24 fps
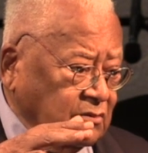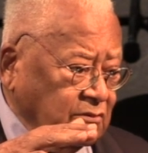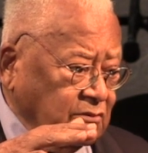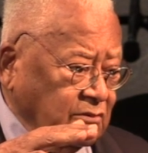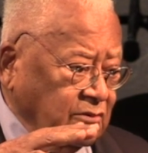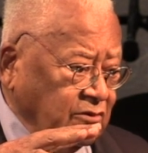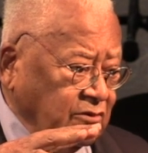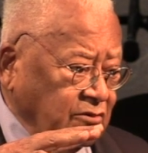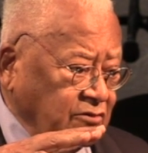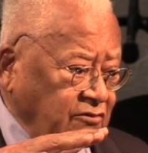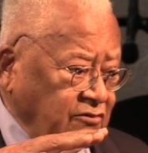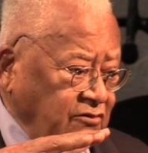
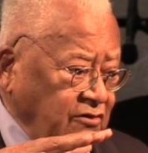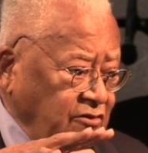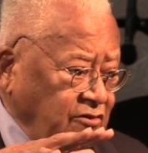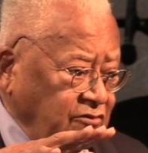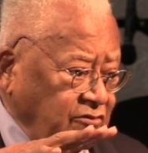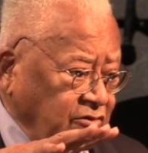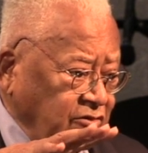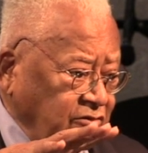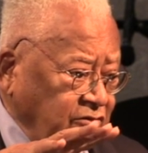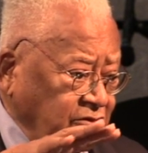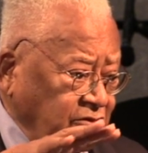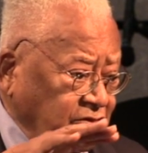where
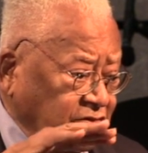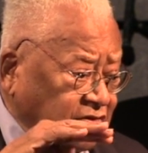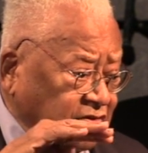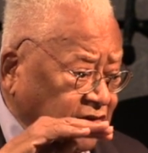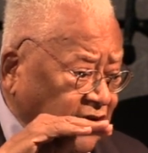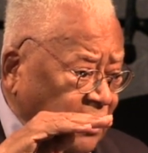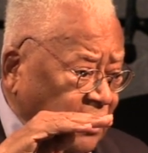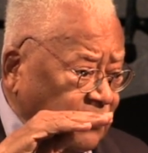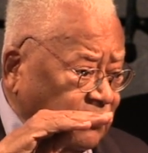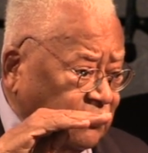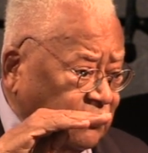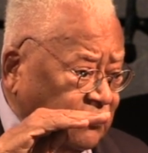Jesus
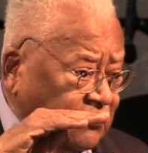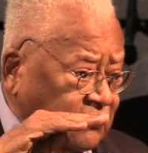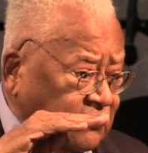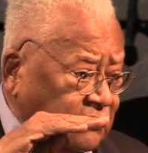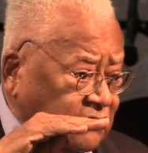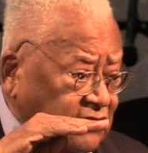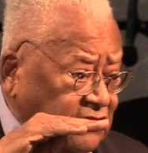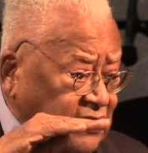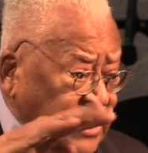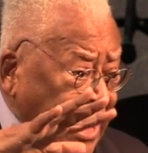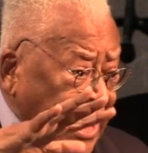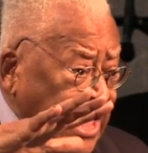
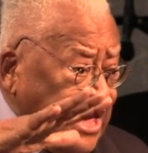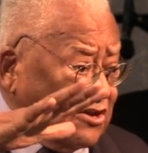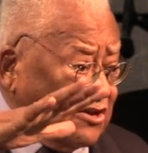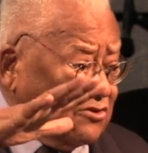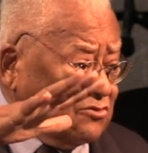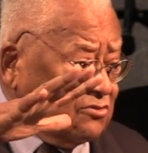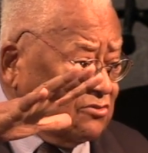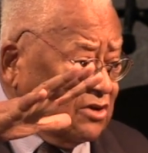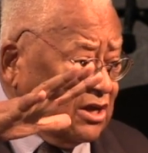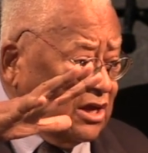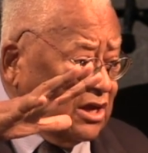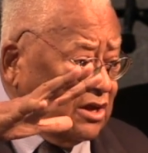escapes the
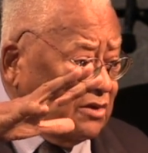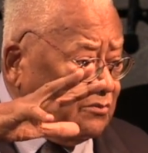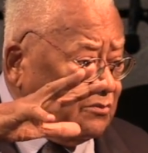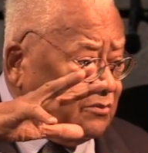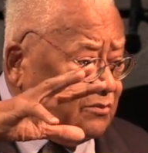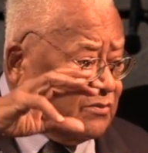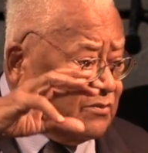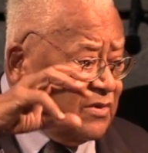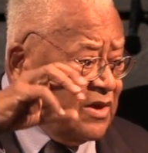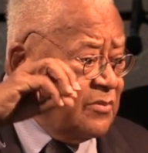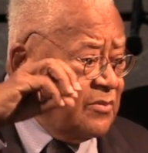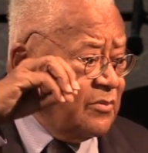angry
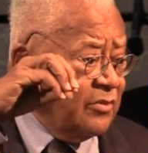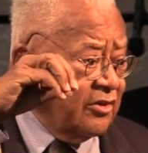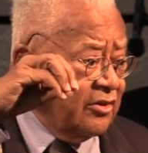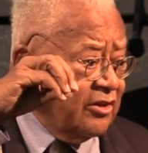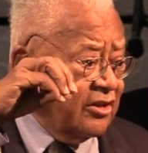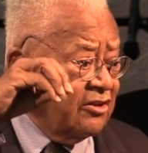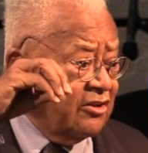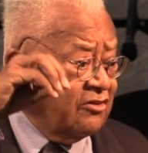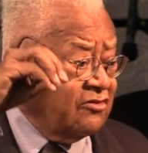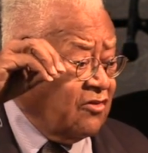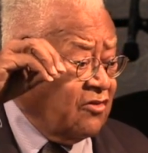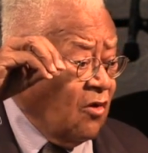people
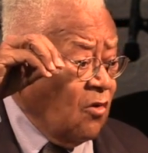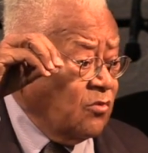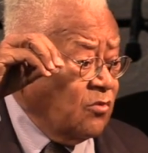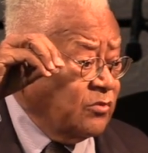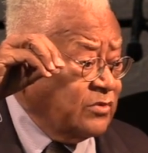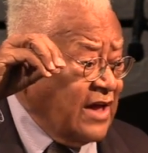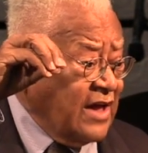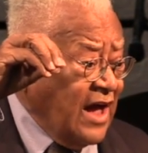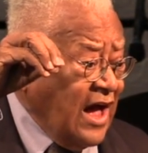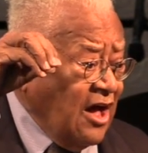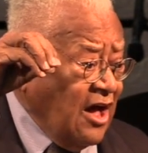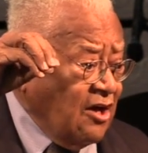in his
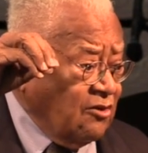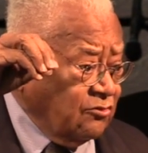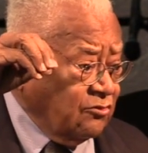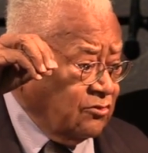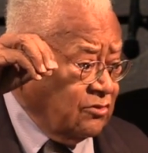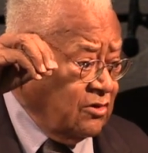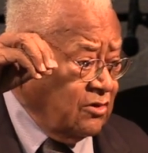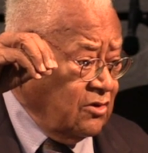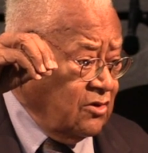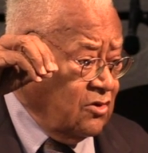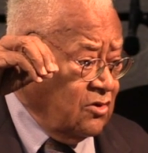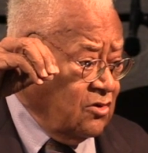hometown
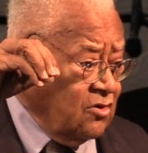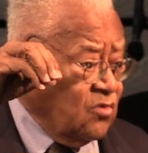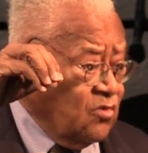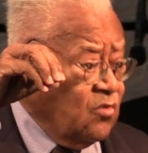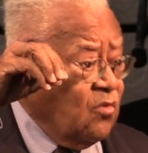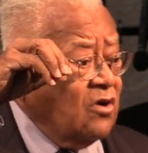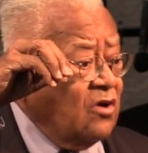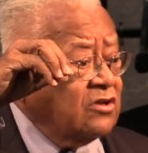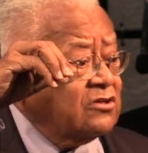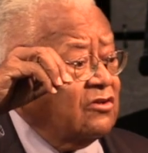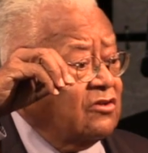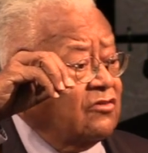who
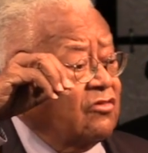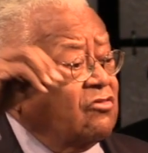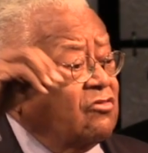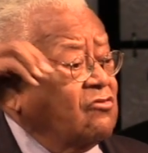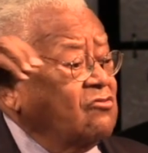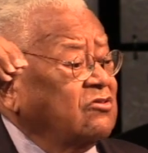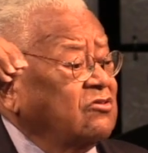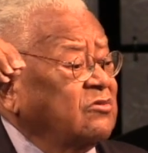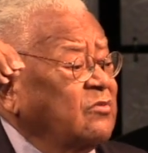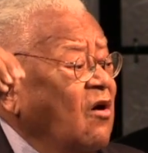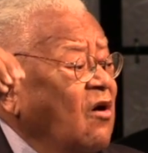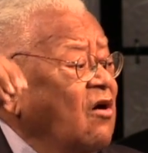want to
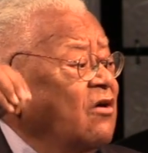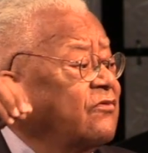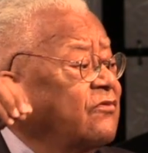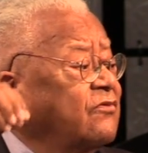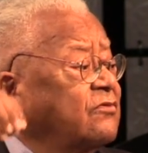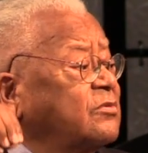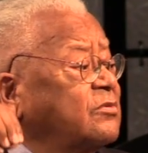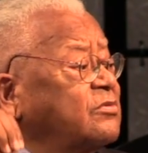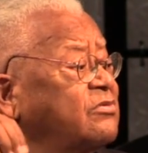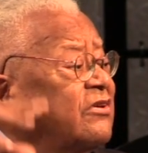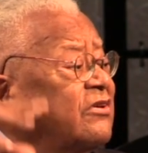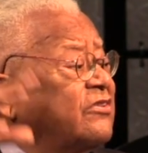throw him off
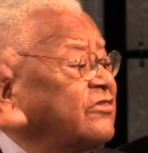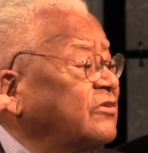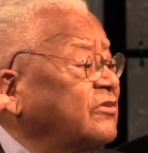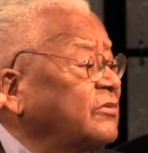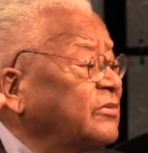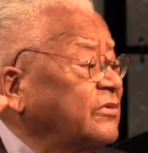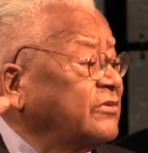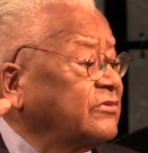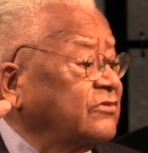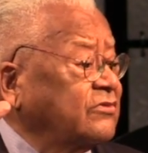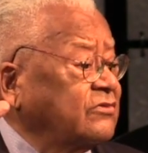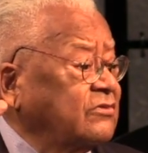the
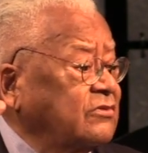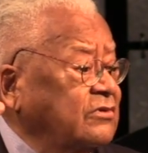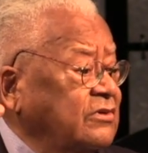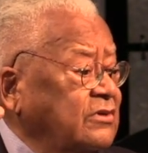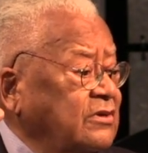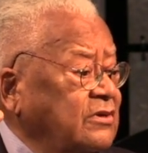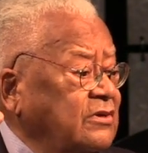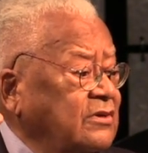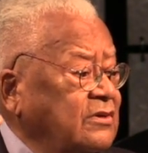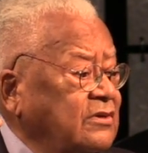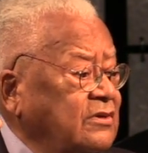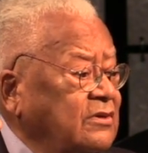precipice.
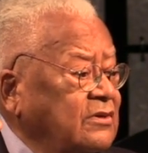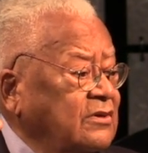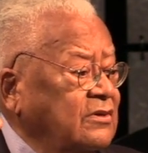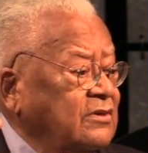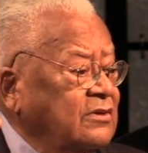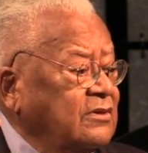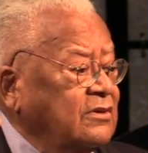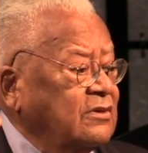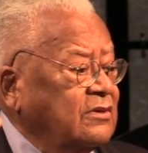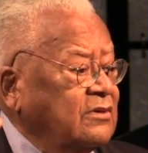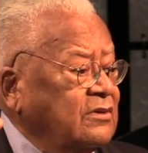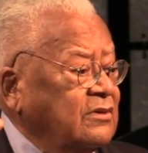
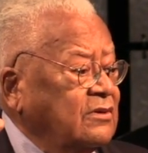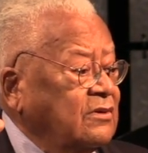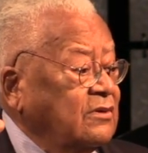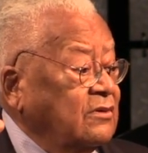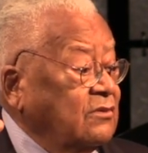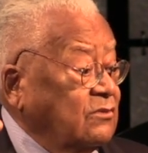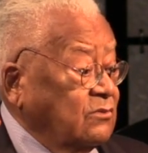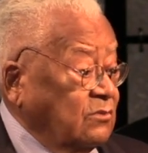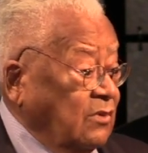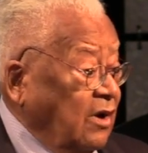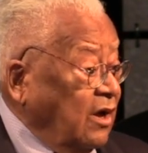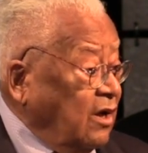
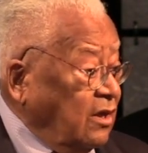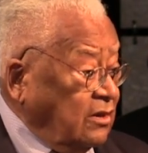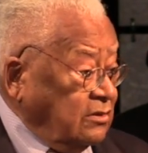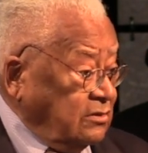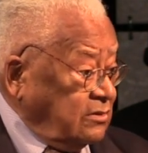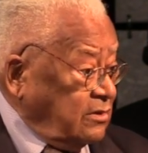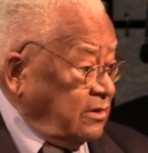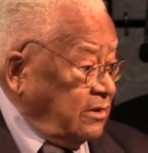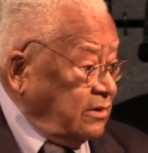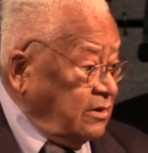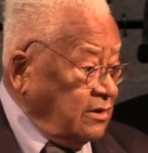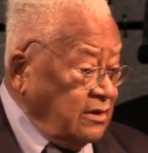Well,
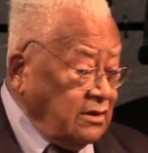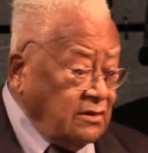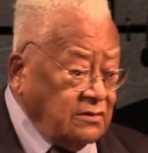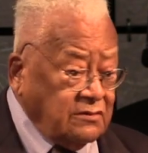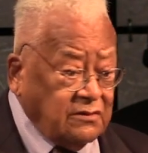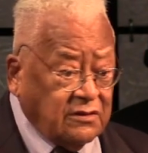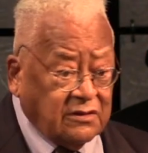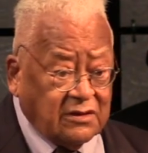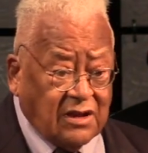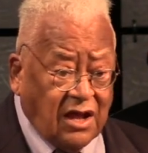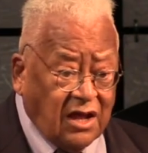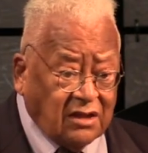in
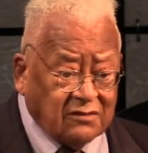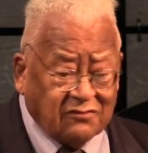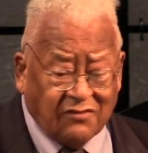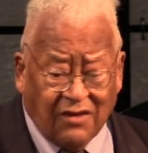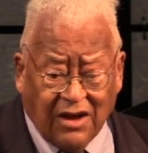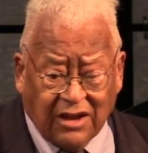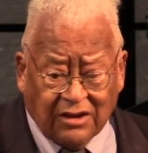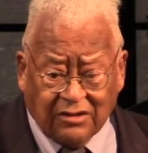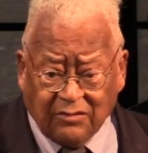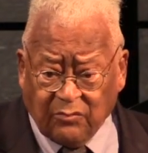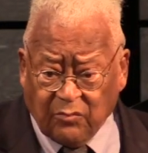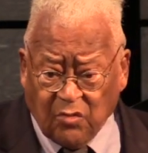the
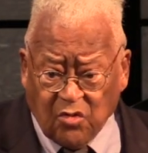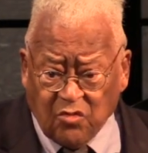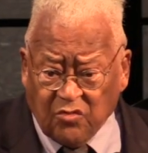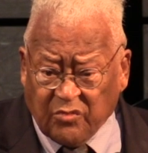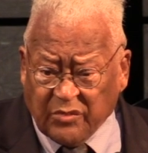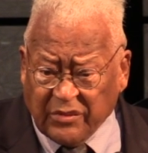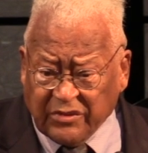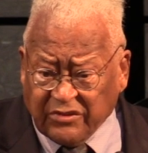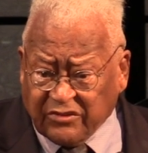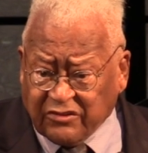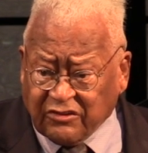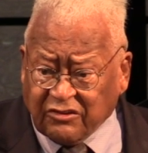nonviolent
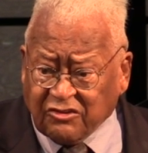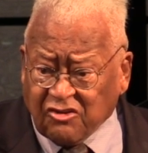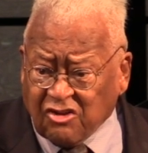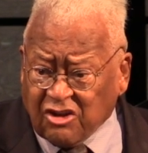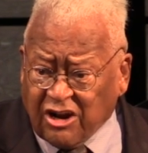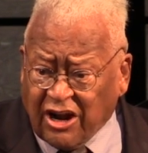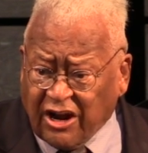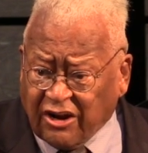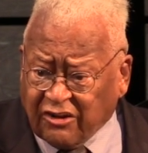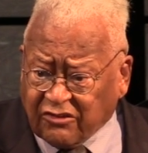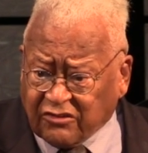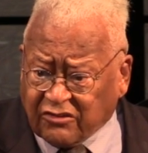movements in the
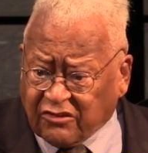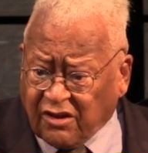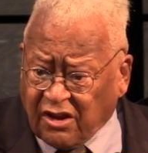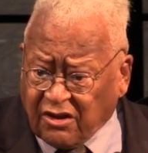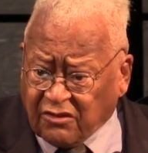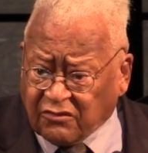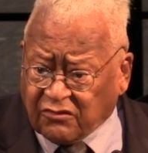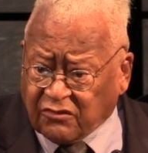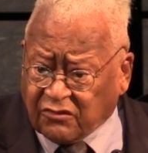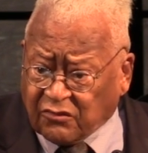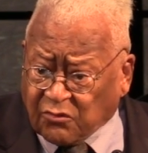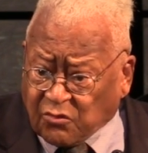United
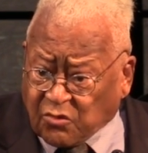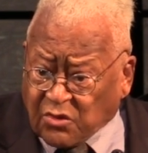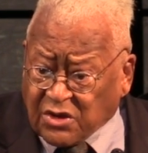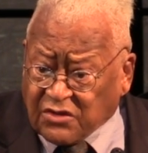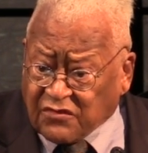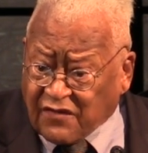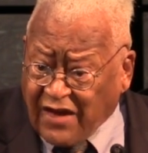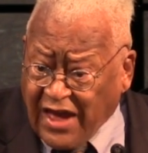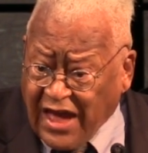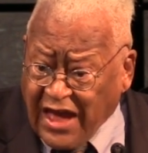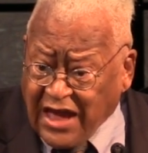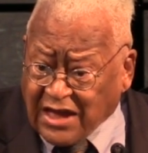States,
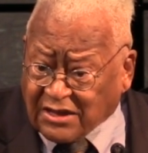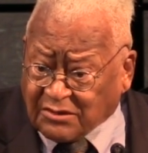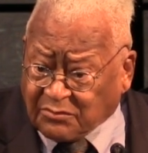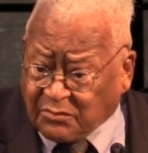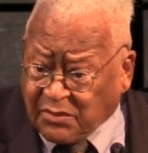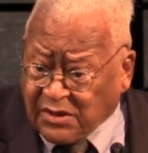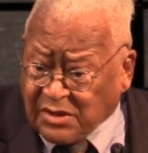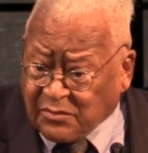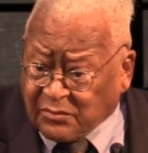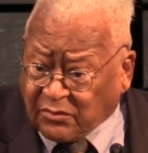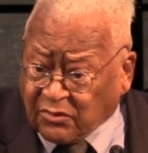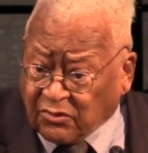we've had
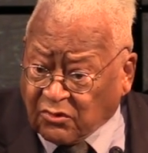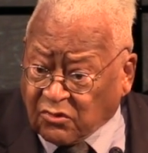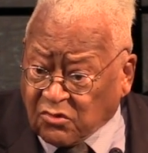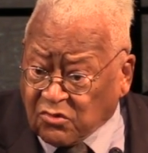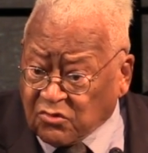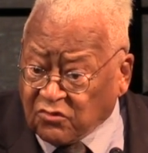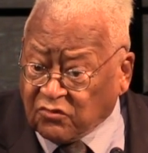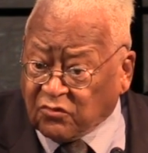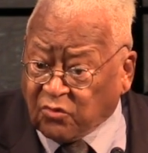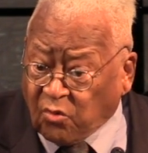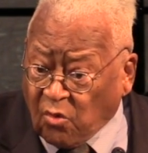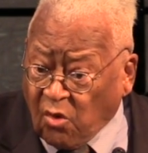people
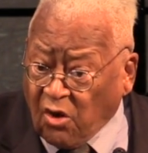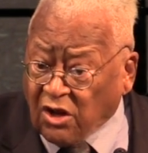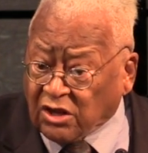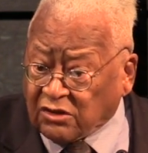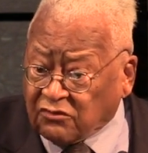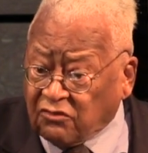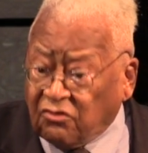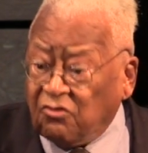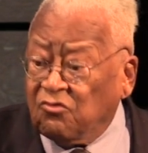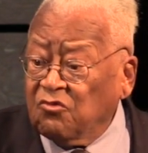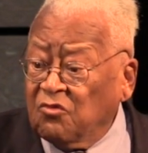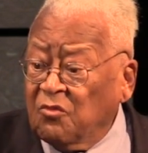who've
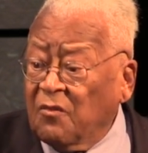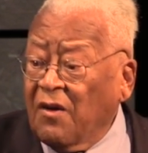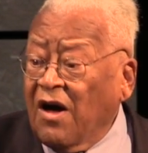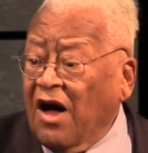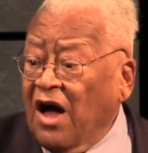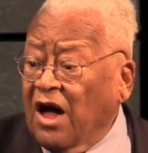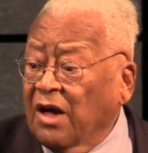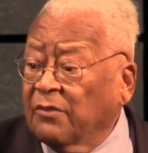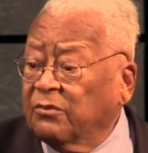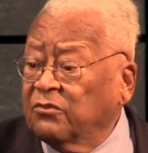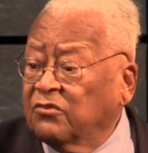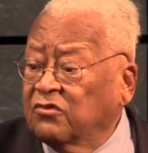walked through
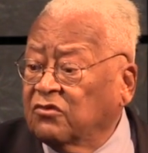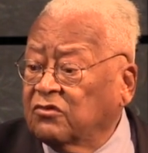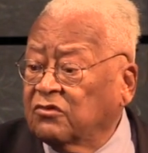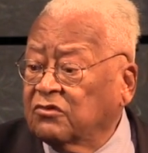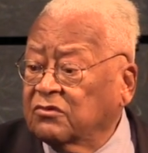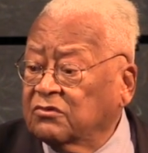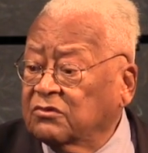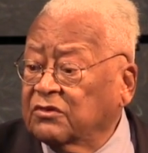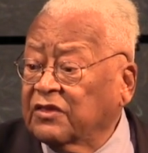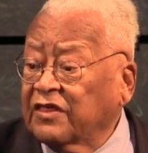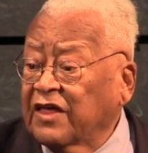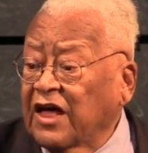
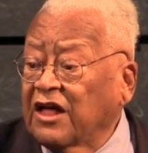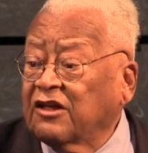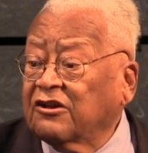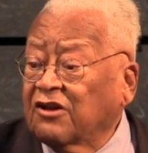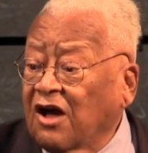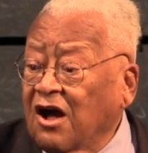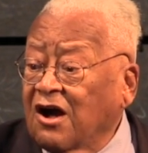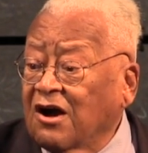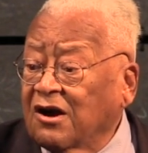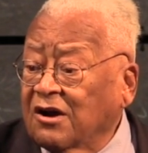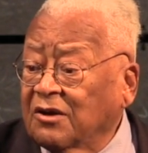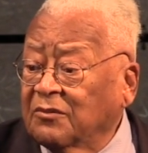mobs without
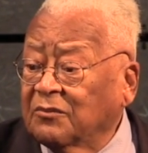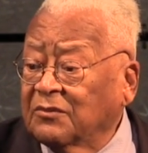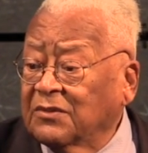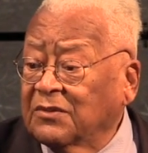harm.